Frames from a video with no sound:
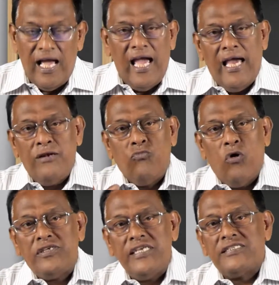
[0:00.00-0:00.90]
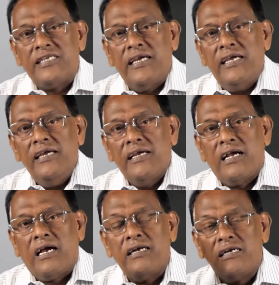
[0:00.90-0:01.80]
and what is a
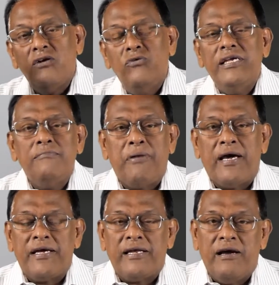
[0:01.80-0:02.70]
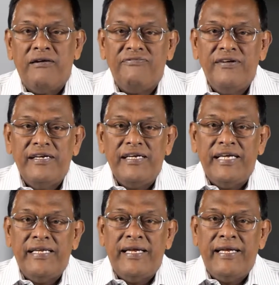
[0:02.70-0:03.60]
concluding paragraph
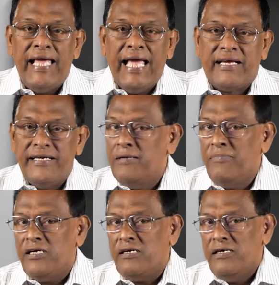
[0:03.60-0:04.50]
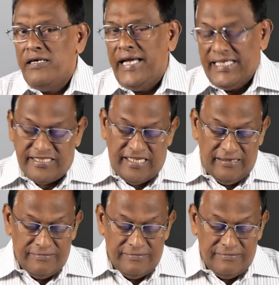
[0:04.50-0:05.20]
in an academic essay.